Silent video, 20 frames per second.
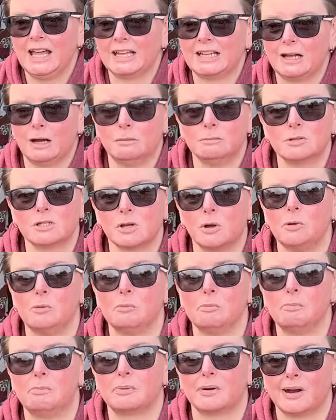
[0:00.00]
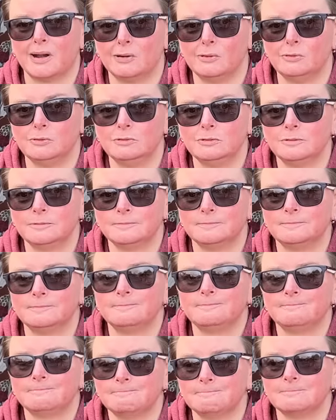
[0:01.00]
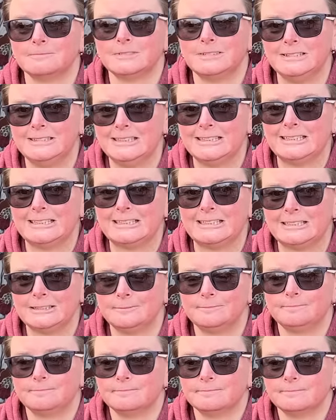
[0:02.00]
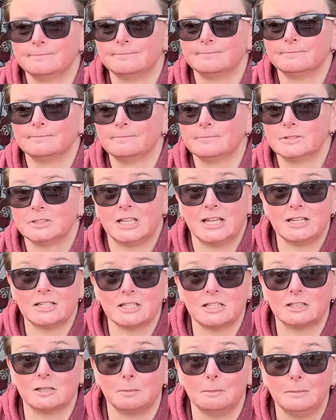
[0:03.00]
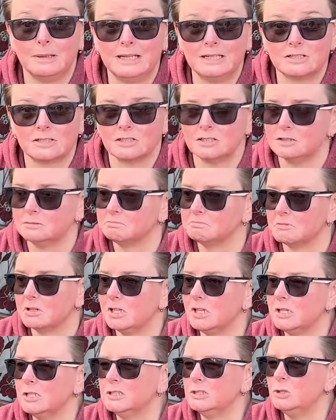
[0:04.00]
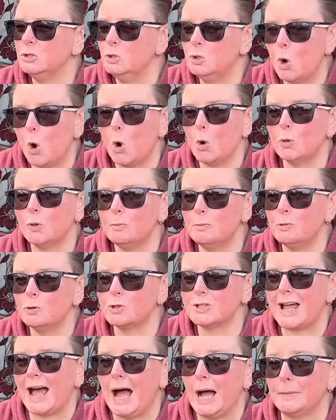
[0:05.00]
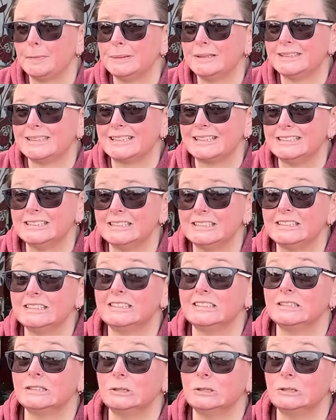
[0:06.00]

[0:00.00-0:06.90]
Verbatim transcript: it comes out brown. Yeah, tasted amazing. Not the most appetizing to